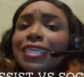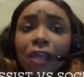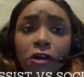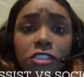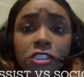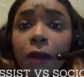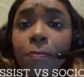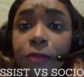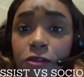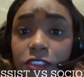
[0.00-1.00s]
those are
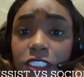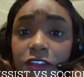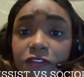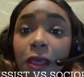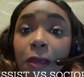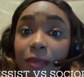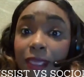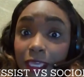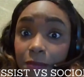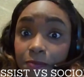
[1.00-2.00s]
abusive
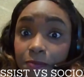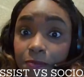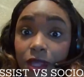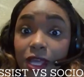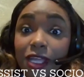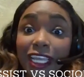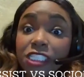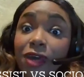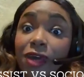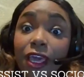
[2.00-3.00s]
people. That's
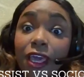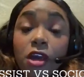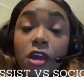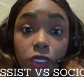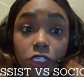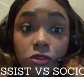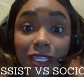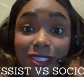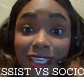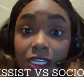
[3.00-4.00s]
why when you
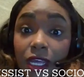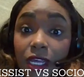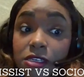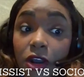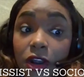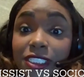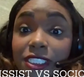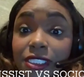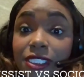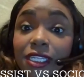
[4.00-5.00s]
look at a
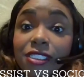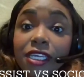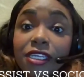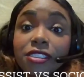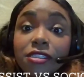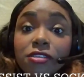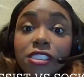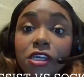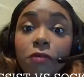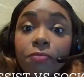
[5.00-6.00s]
narcissist and a
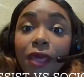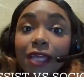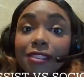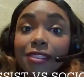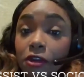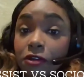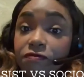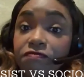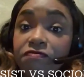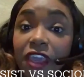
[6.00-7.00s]
sociopath, they are
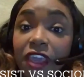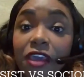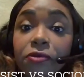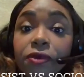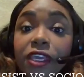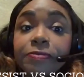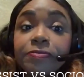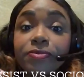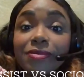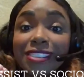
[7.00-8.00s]
very
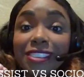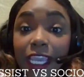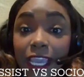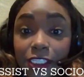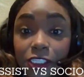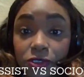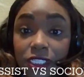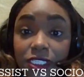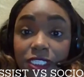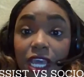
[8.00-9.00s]

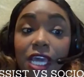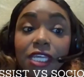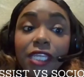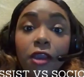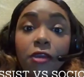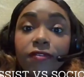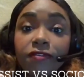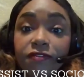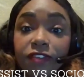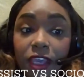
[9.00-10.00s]
dangerous. They are
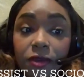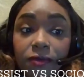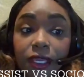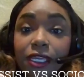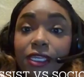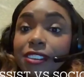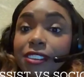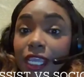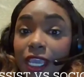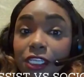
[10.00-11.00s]
very
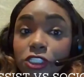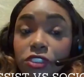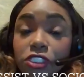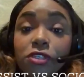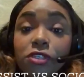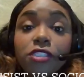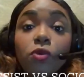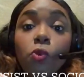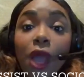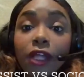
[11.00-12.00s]
dangerous. You need to
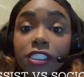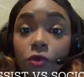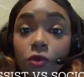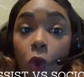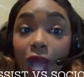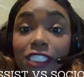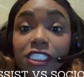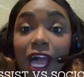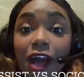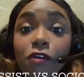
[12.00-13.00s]
watch watch
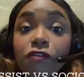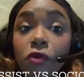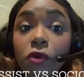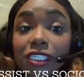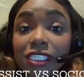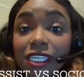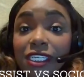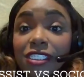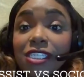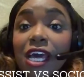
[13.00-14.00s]
out for
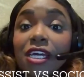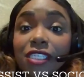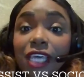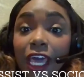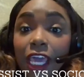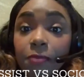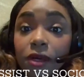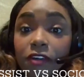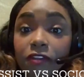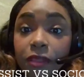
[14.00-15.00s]
these type
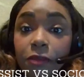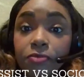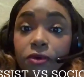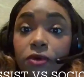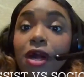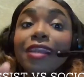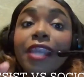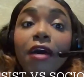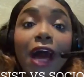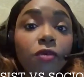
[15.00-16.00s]
of people.
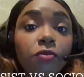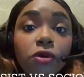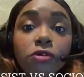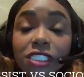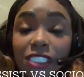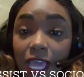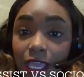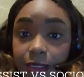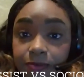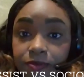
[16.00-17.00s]
Now, I will
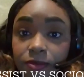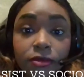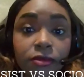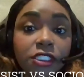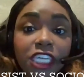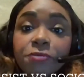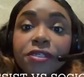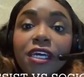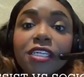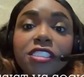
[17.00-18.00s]
say just
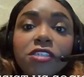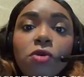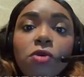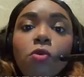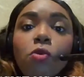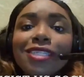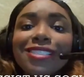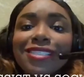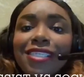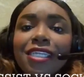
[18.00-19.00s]
because someone wants
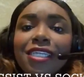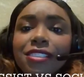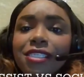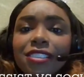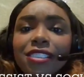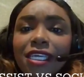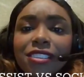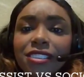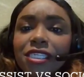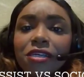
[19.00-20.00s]
attention doesn't
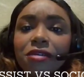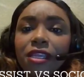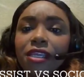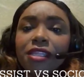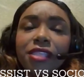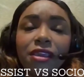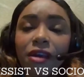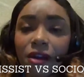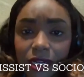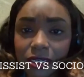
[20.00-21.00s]
necessarily mean that they
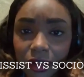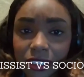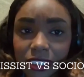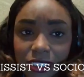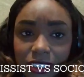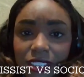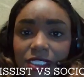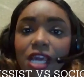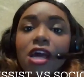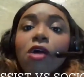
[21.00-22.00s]
are a narcissist.
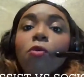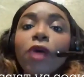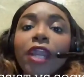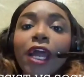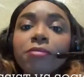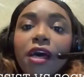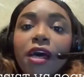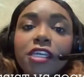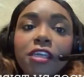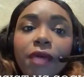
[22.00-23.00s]
What I'm
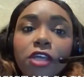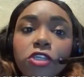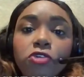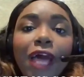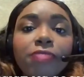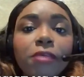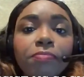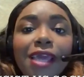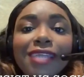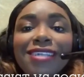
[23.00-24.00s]
talking about, you have to
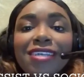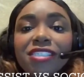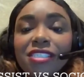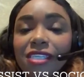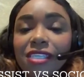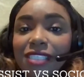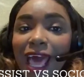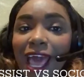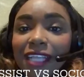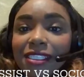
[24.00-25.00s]
pay attention to the
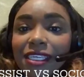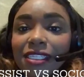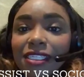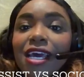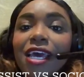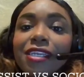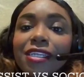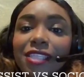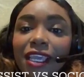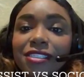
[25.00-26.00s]
tactics and the
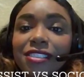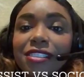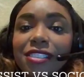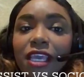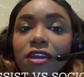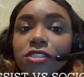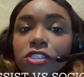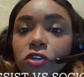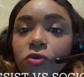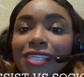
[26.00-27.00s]
things that they are
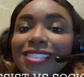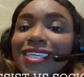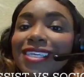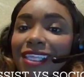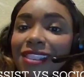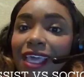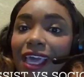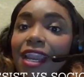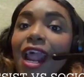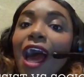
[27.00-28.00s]
doing to get
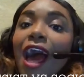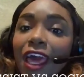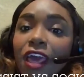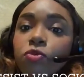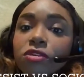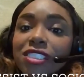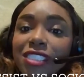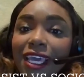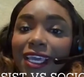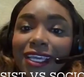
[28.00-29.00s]
that. I will
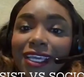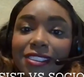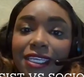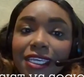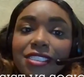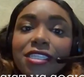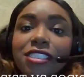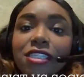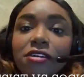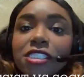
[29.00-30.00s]
say this a
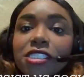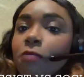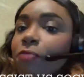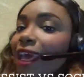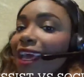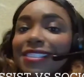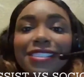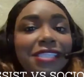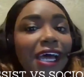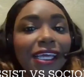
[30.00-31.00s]
sociopath is
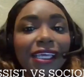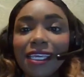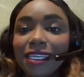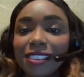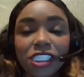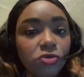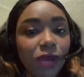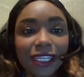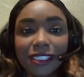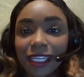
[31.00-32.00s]
not easy to
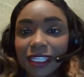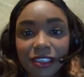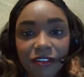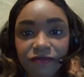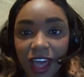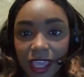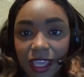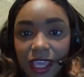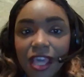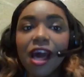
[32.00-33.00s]
identify.
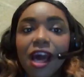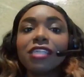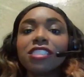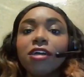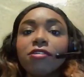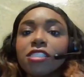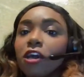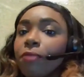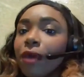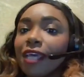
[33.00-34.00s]
A
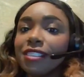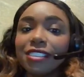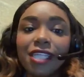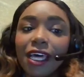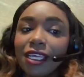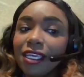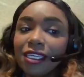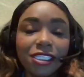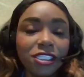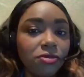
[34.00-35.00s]
sociopath is not
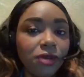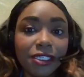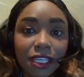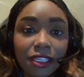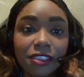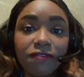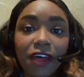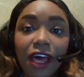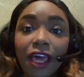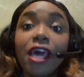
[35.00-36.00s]
easy to
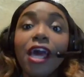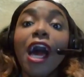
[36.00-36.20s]
identify.